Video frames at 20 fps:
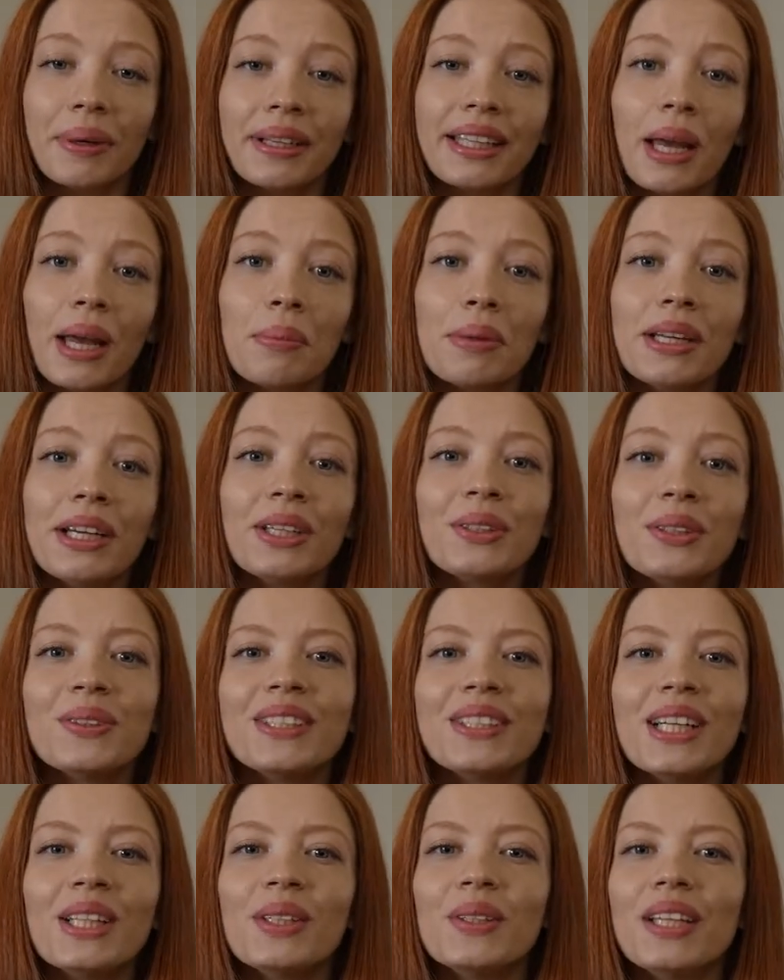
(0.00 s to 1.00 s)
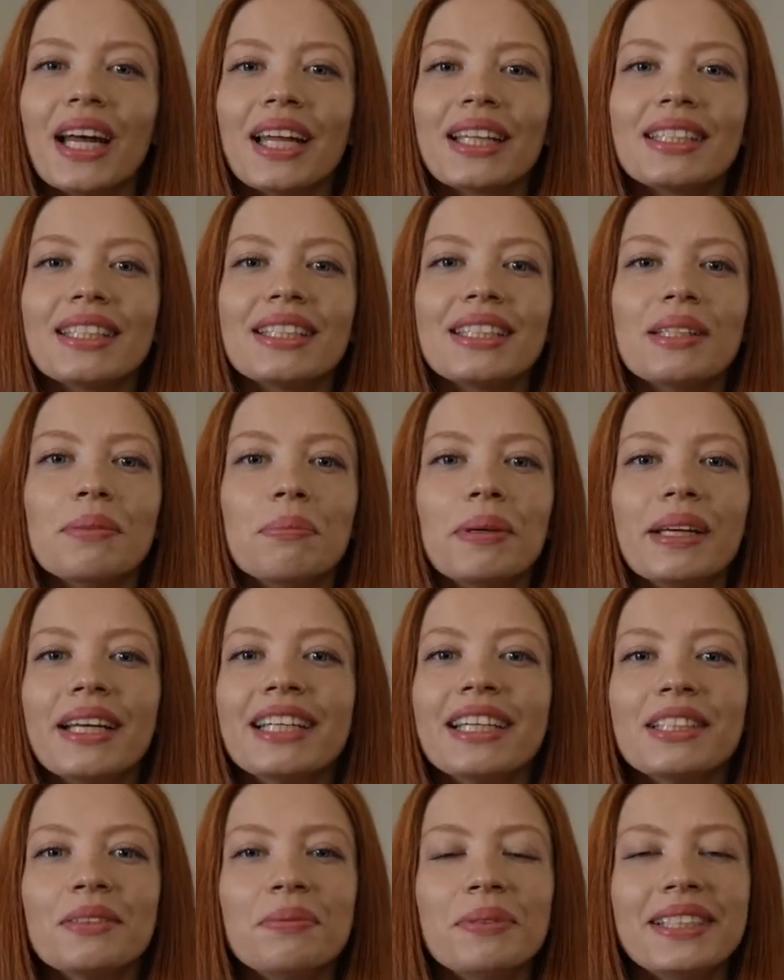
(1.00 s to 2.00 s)
But I'm here to tell you that's the
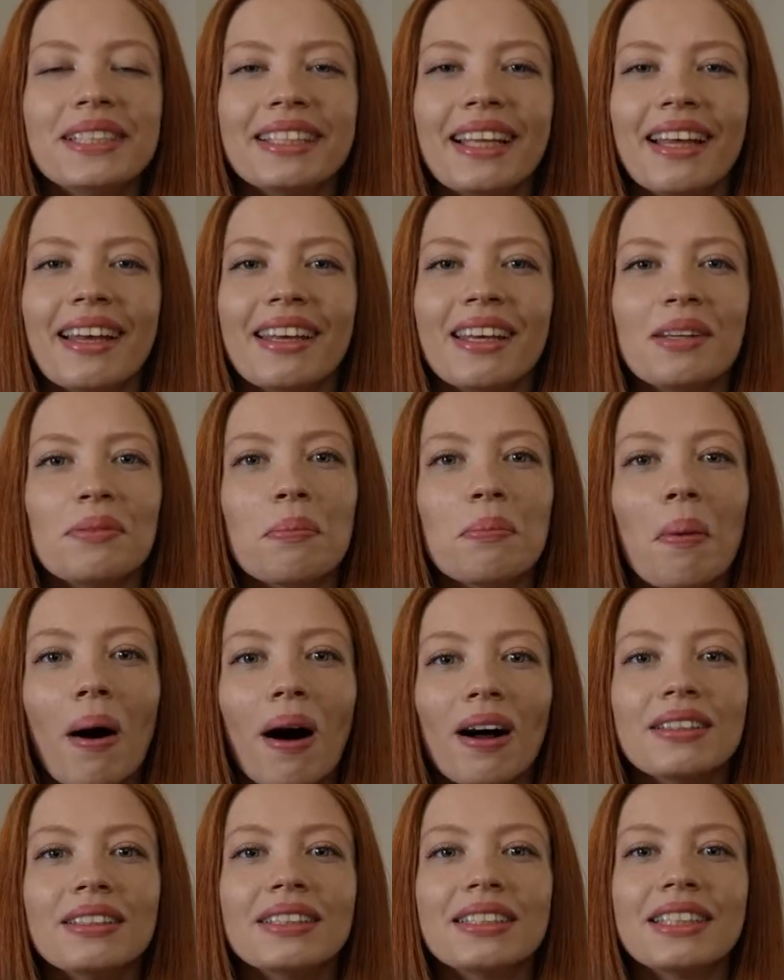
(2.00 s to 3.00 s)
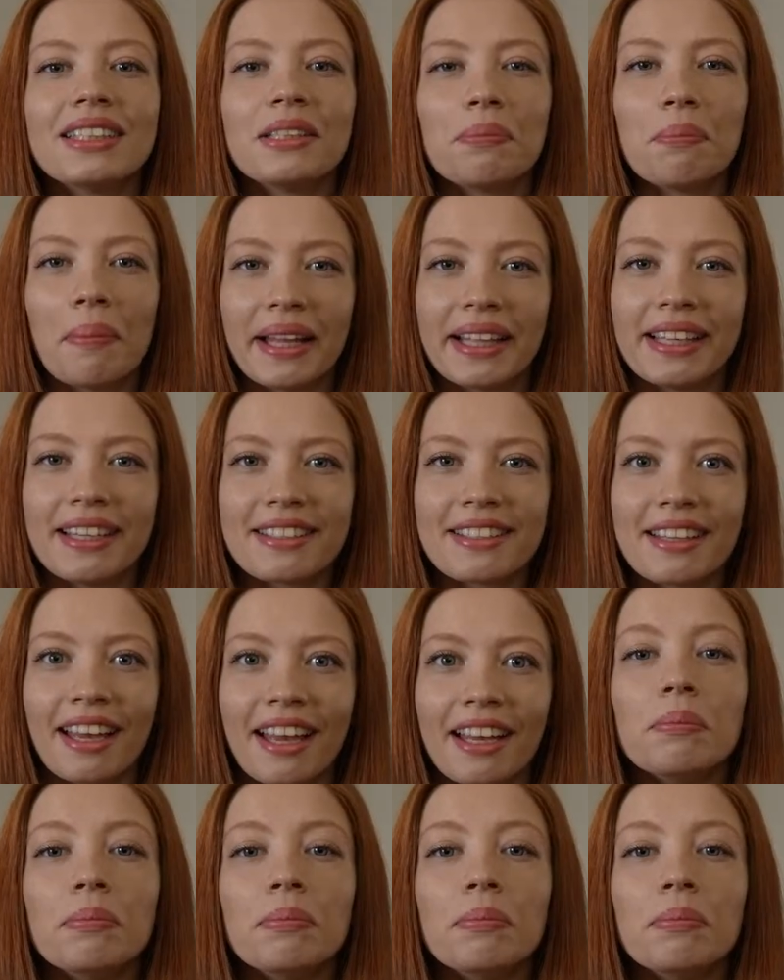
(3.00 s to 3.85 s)
biggest mistake in modern medicine.